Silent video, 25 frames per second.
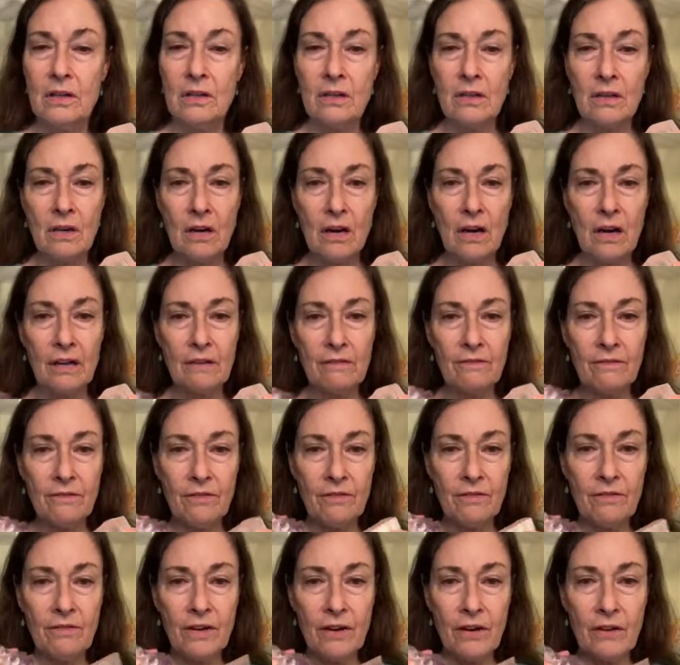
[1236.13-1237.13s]
Not
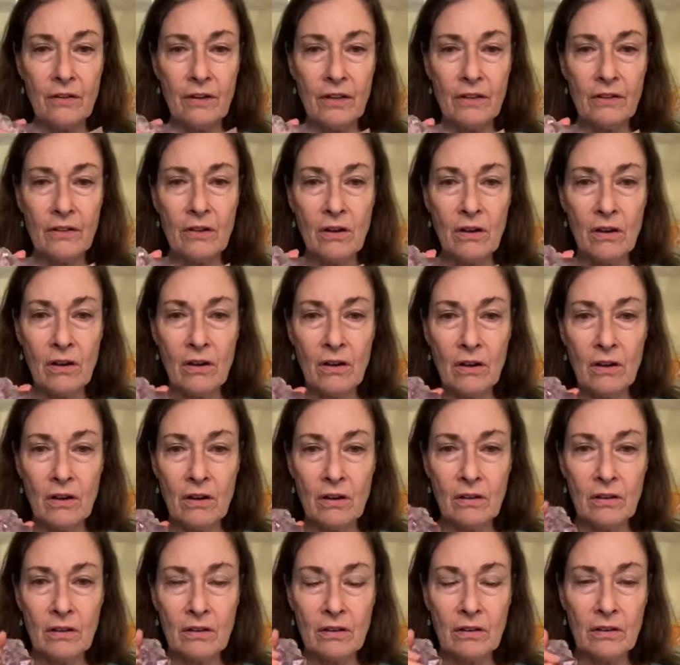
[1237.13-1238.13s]
for very
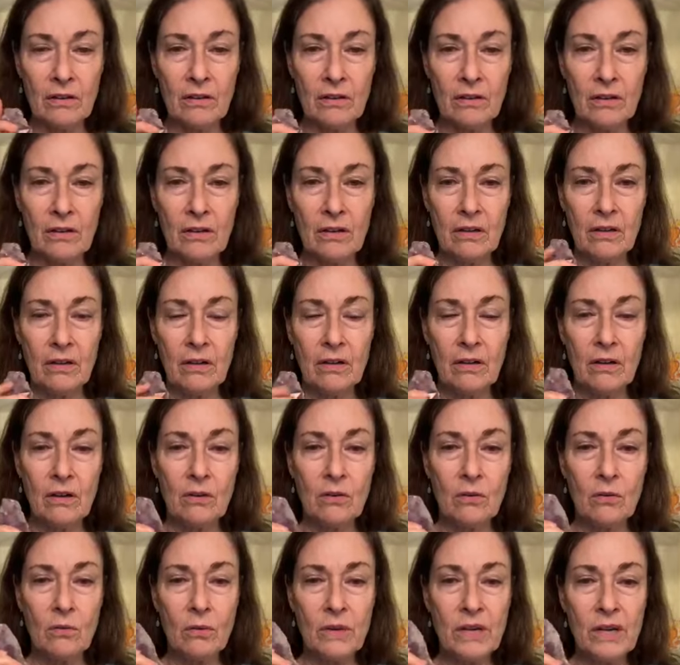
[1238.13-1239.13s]
long.
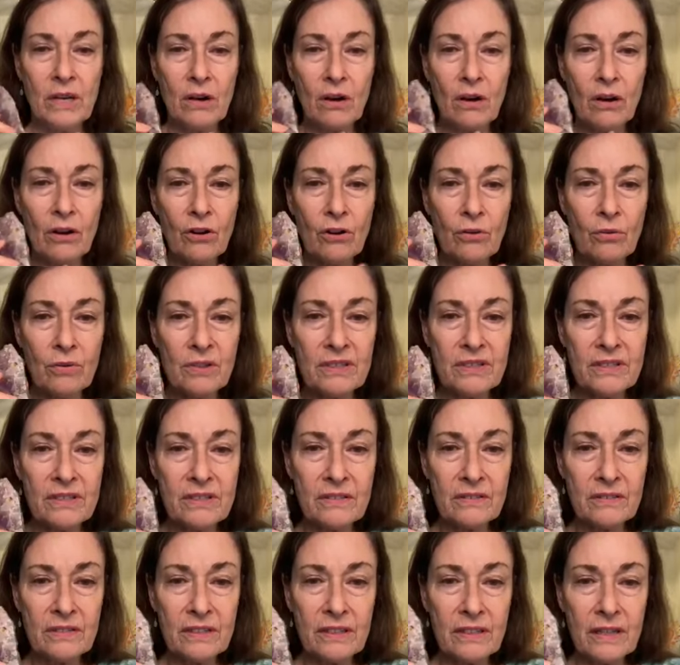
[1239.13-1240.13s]
We are
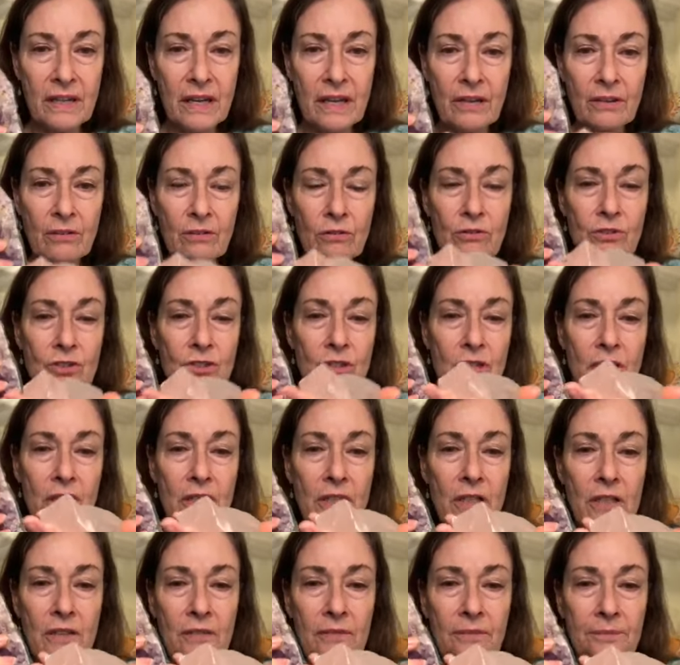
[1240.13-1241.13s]
crystalline
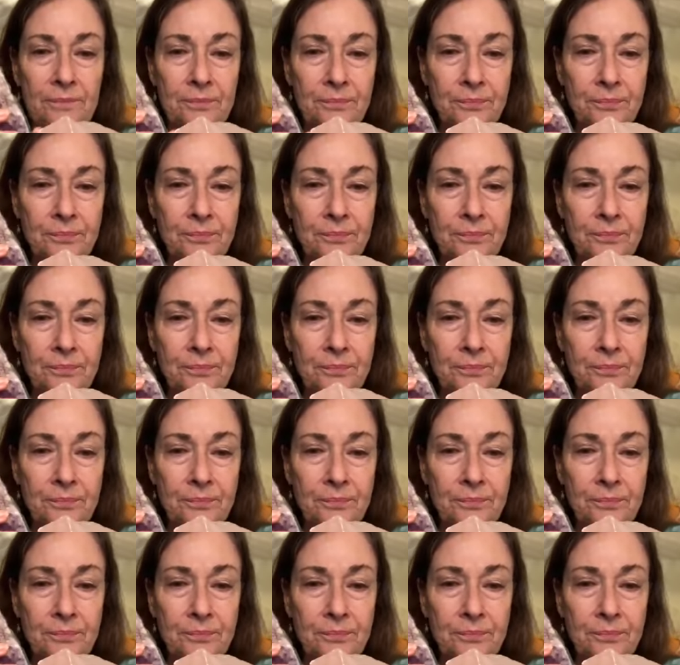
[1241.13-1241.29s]
energy.